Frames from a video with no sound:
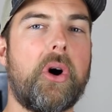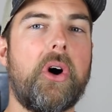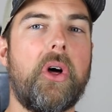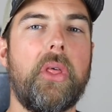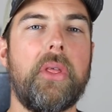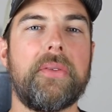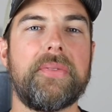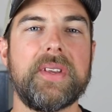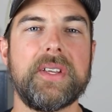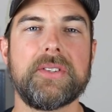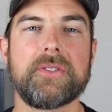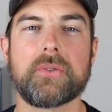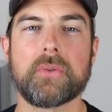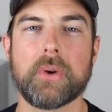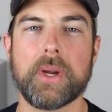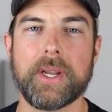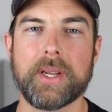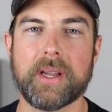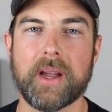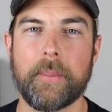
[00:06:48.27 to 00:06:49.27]
all of these
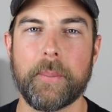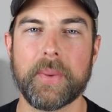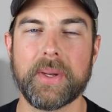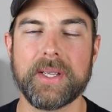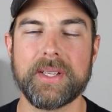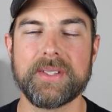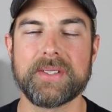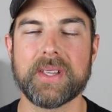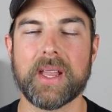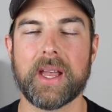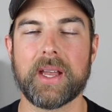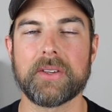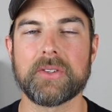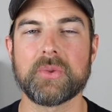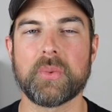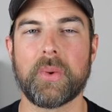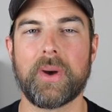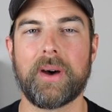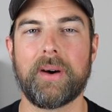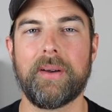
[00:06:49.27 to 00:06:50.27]
great companies
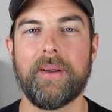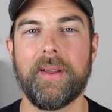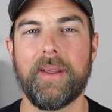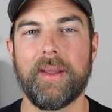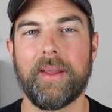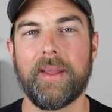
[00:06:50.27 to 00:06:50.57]
as well.